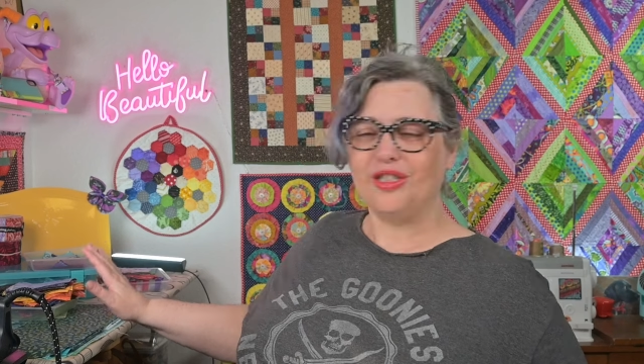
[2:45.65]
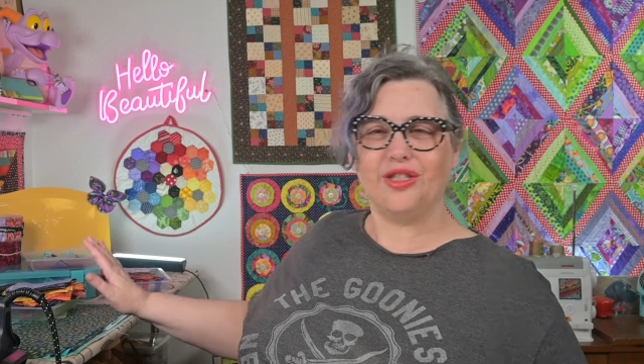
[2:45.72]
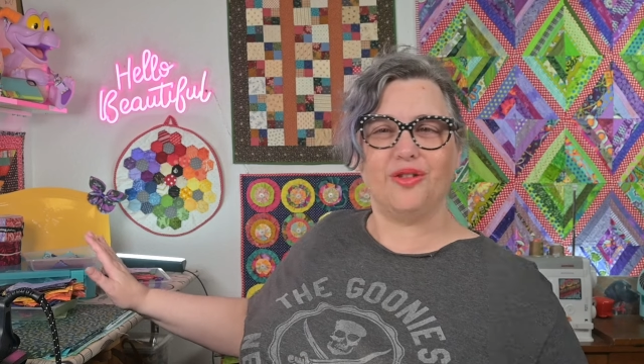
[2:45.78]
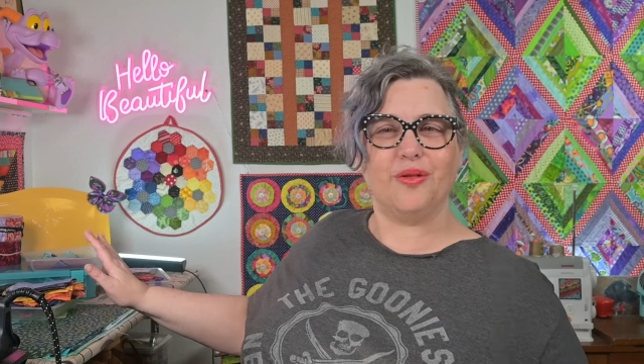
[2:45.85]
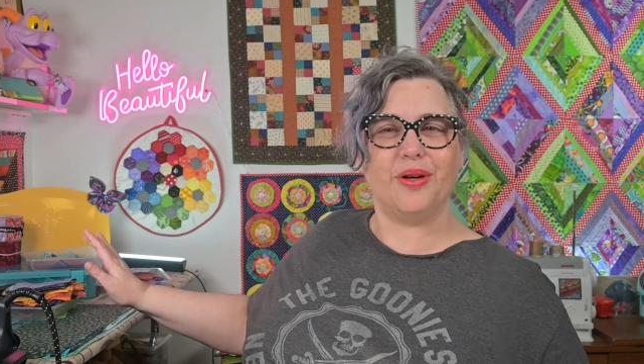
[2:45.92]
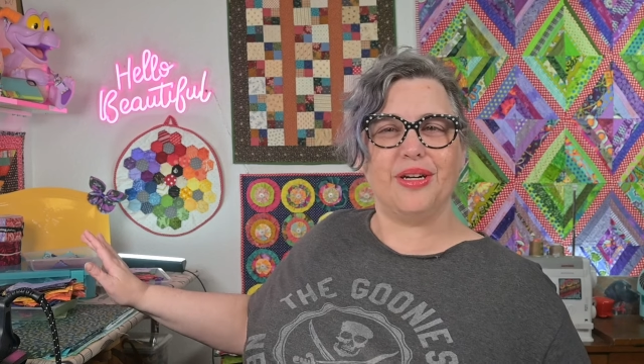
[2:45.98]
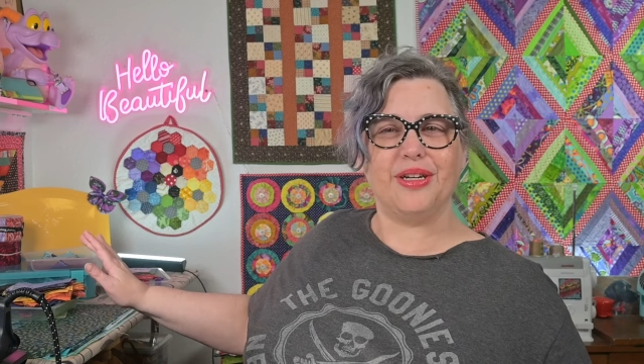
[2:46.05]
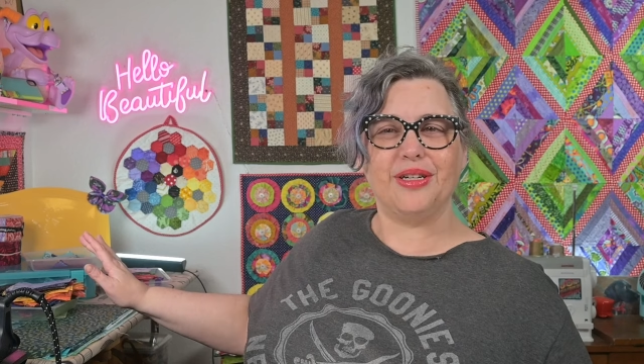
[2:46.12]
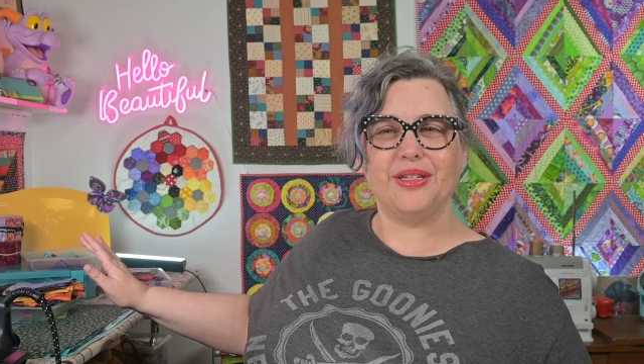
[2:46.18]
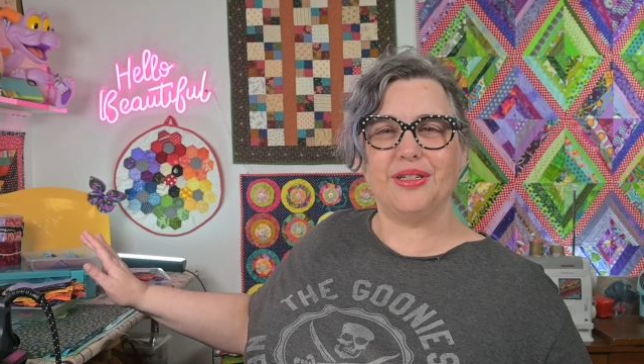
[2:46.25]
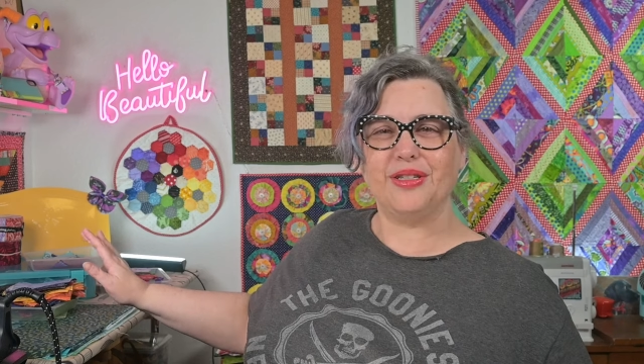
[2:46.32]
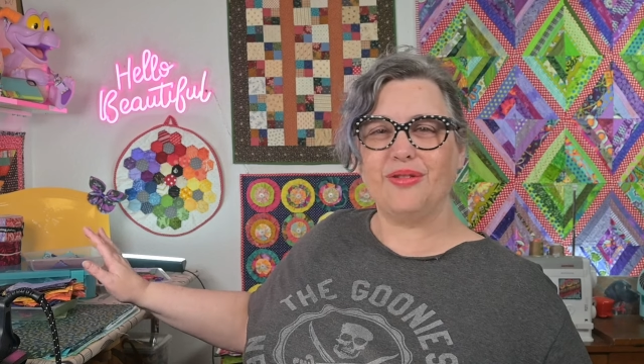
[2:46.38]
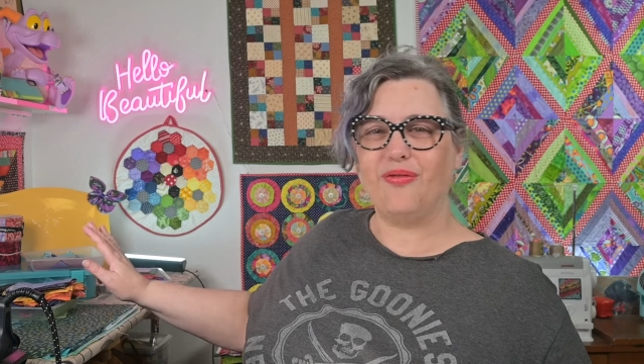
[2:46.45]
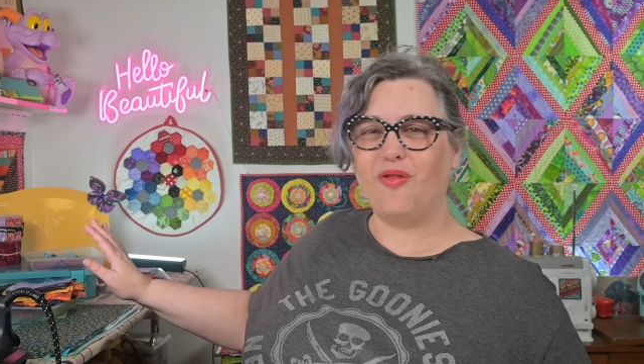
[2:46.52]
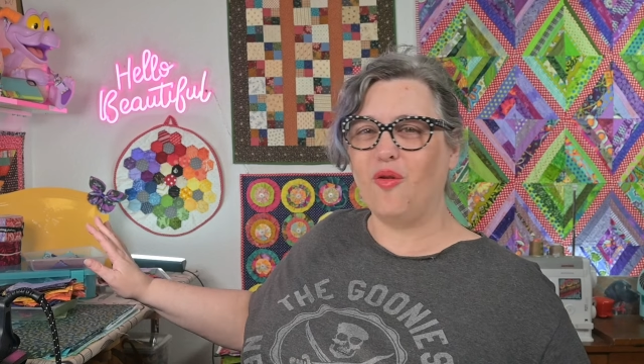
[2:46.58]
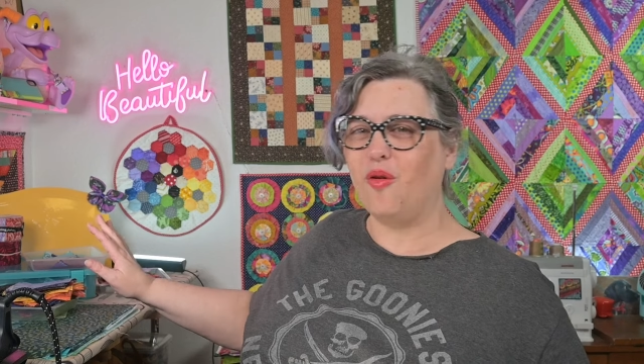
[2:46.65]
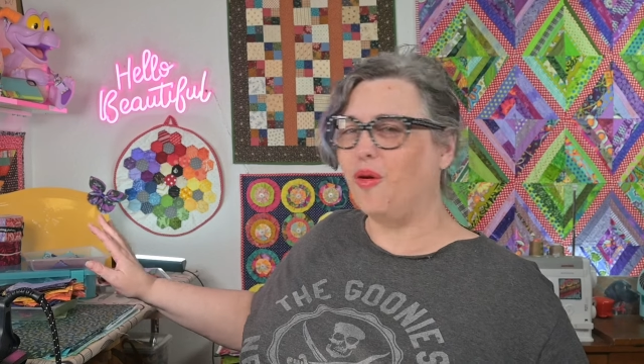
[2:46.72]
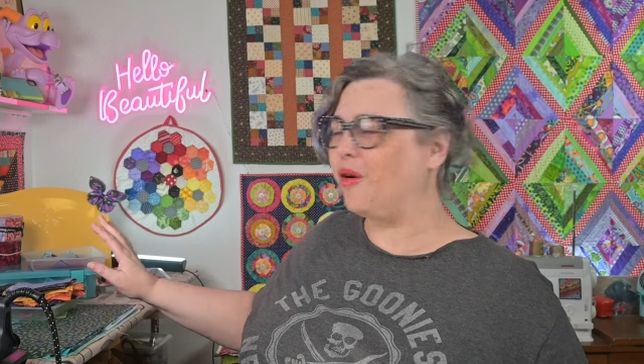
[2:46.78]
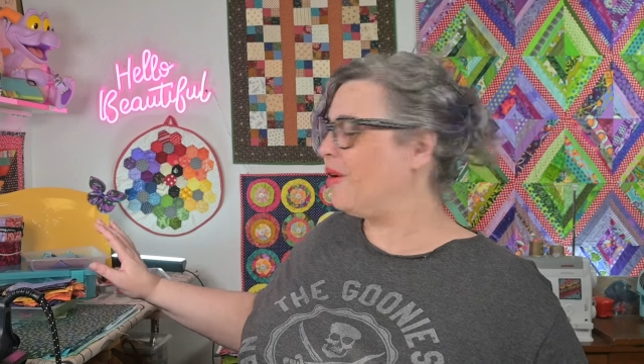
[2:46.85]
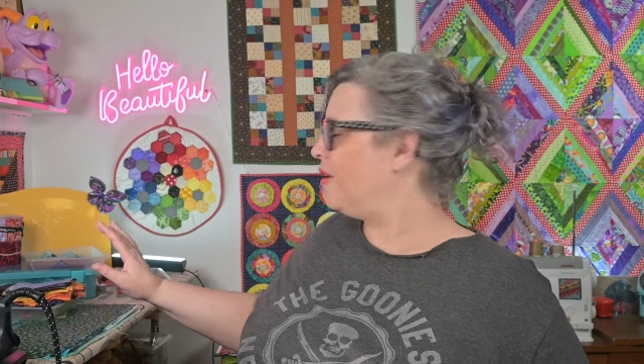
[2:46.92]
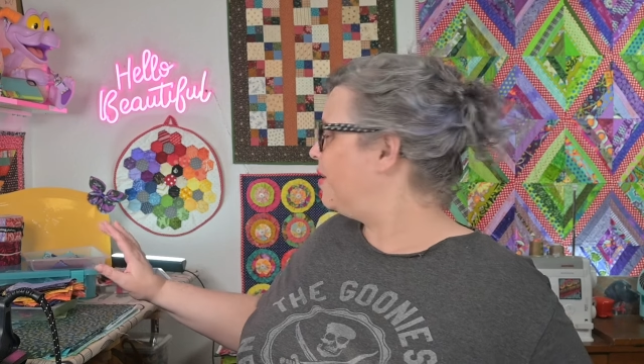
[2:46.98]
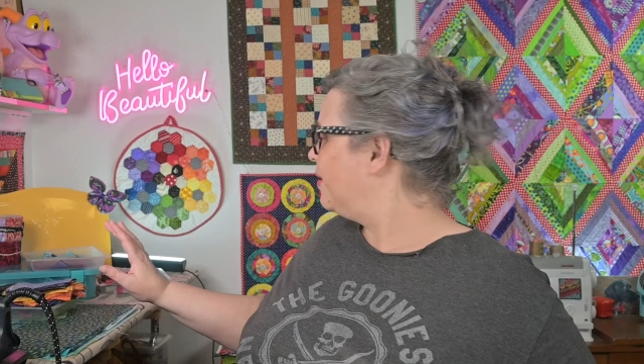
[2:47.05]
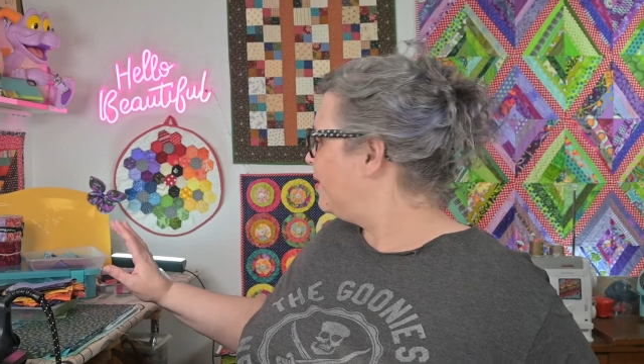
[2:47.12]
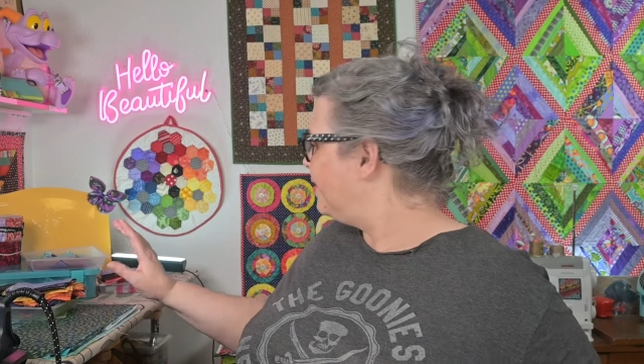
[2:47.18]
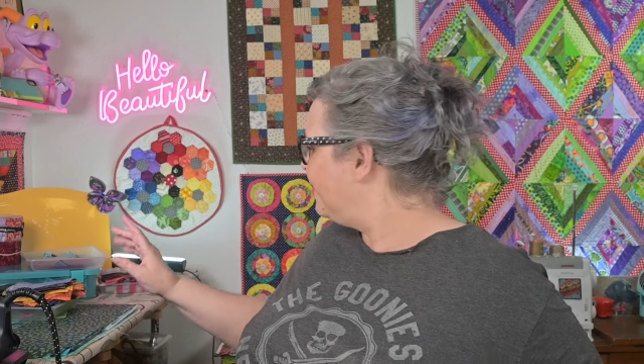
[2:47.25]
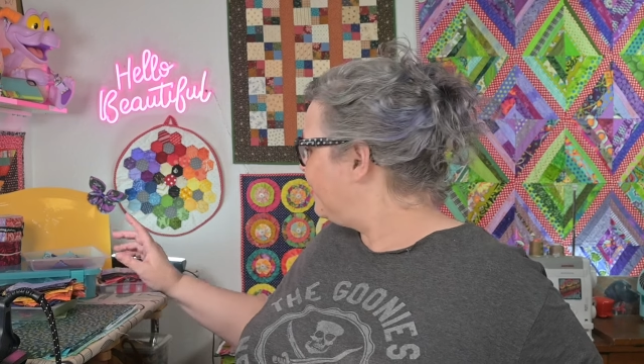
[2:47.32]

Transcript: squares for